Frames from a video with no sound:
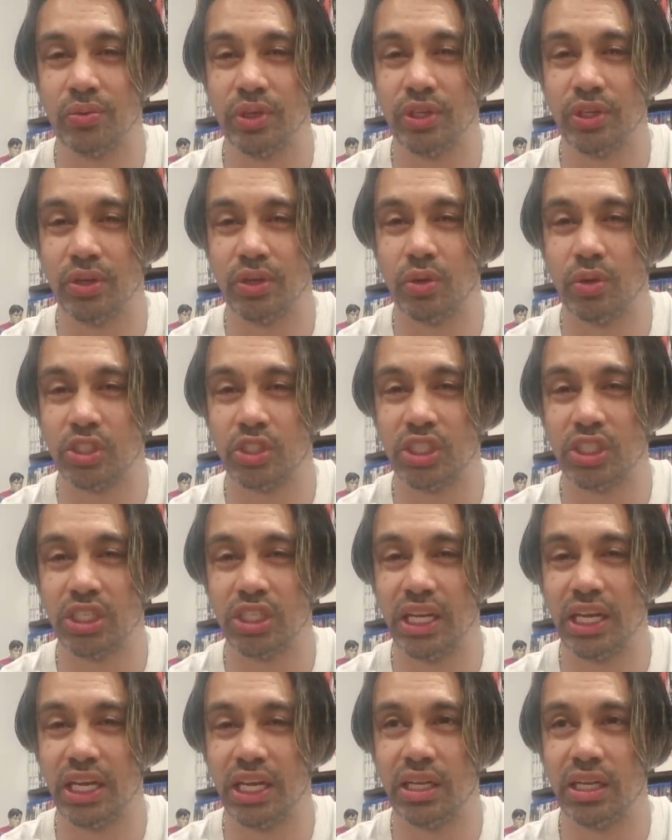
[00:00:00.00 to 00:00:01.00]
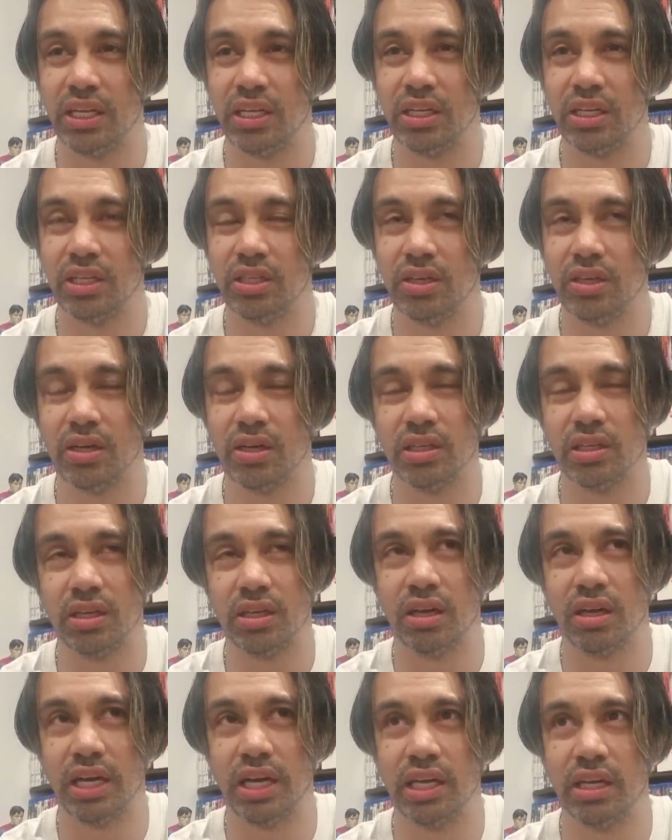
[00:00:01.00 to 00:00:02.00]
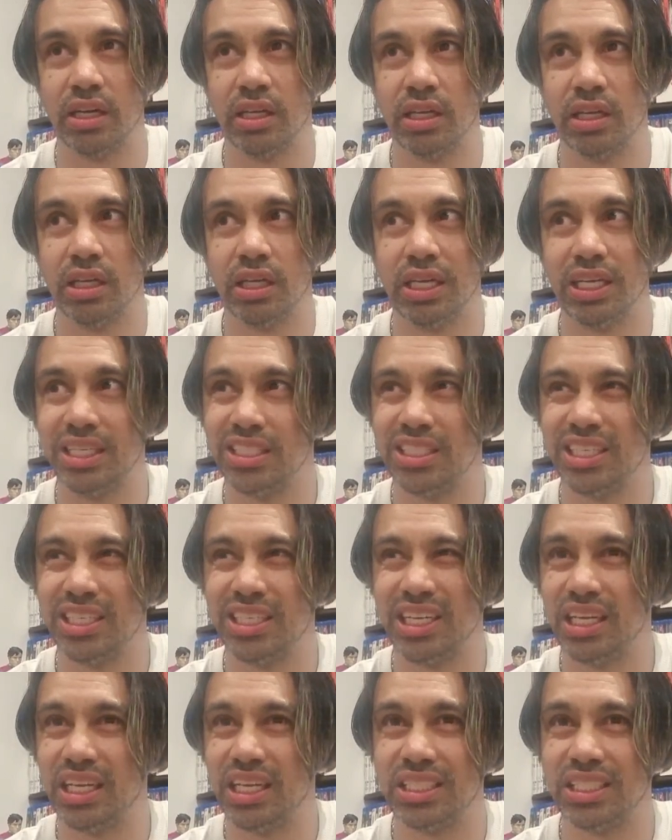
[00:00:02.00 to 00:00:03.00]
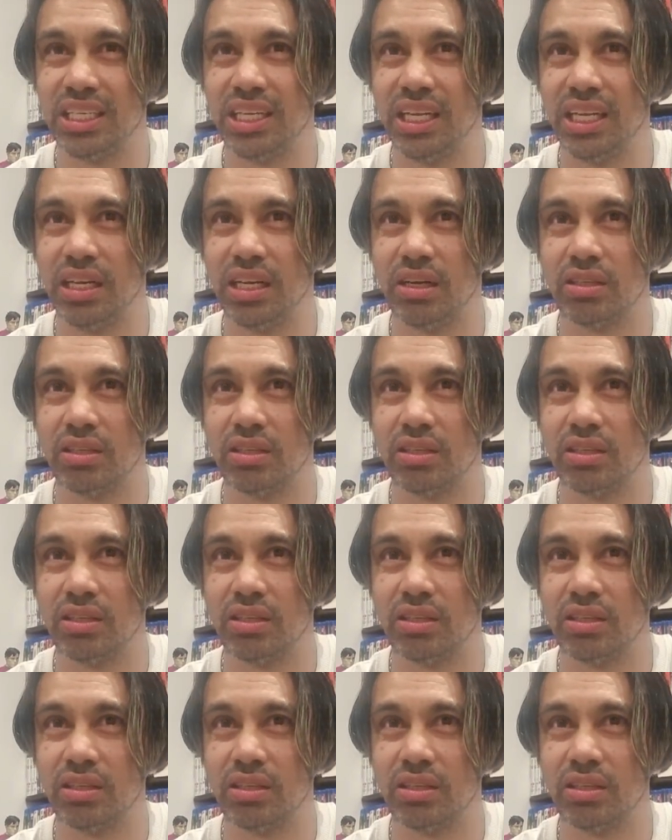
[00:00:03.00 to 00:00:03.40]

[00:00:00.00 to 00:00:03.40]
When you're watching it, you're kind of like, is it, isn't it?